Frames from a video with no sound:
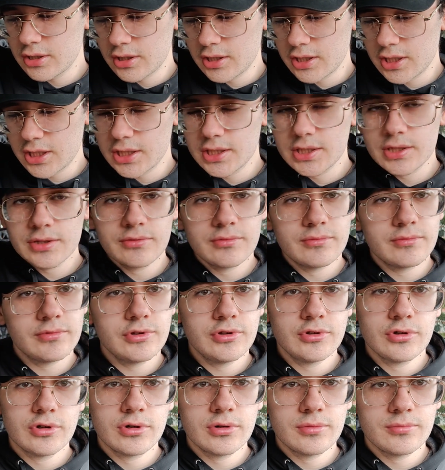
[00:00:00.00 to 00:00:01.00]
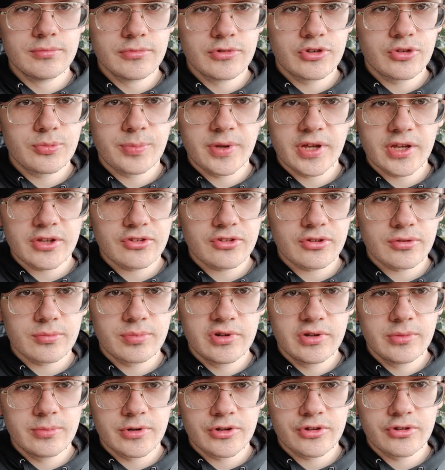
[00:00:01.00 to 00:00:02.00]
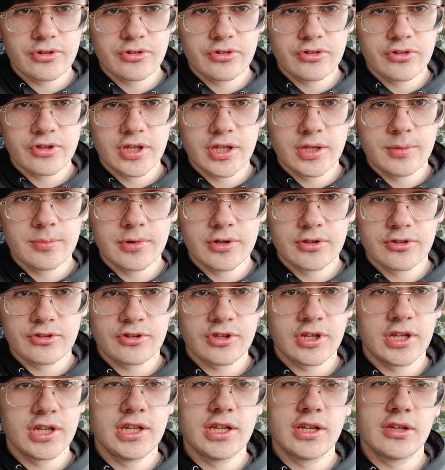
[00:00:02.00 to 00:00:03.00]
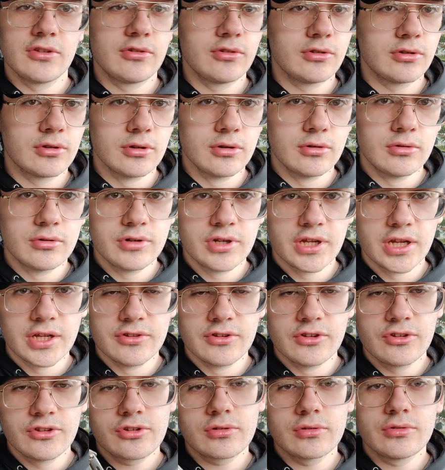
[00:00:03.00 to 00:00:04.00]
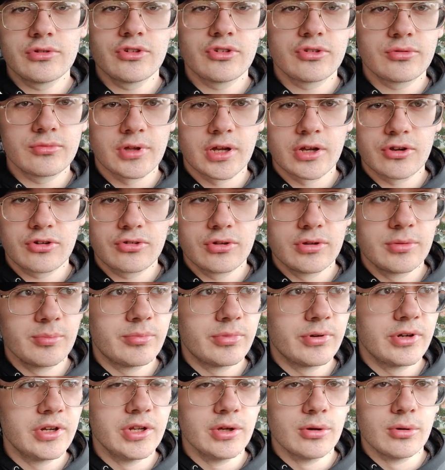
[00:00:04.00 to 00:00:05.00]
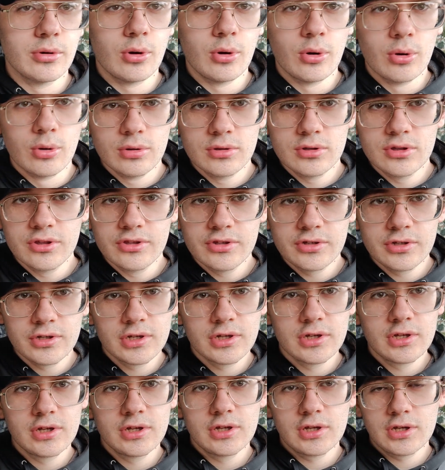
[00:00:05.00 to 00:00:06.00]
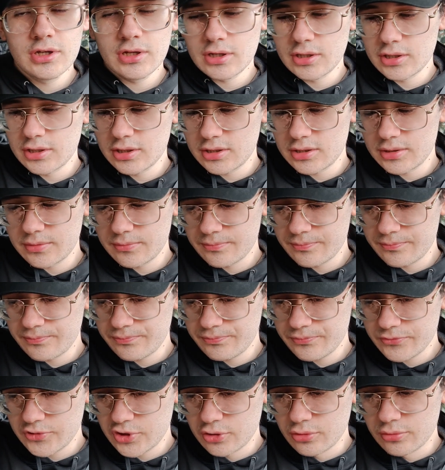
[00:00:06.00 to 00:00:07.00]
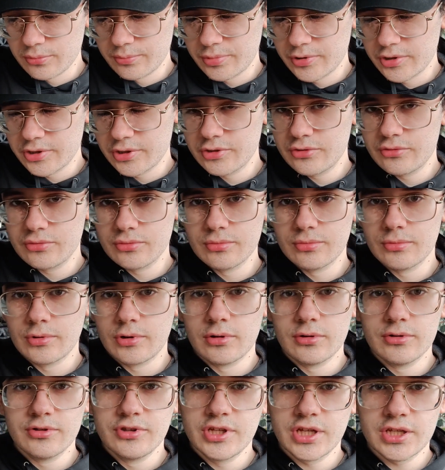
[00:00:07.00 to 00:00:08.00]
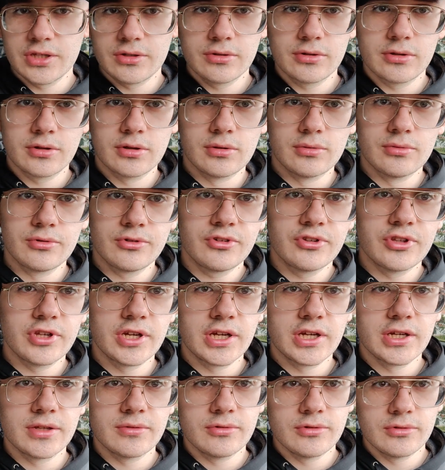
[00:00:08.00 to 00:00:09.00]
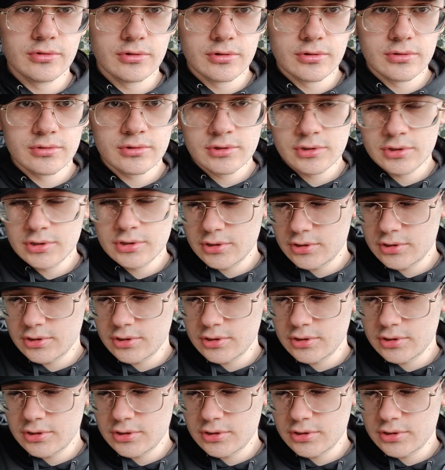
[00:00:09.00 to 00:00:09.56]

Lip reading: And, you know, specs are pretty much the same as any other clone. And this clone is actually pretty old compared to all the other clones that, you know,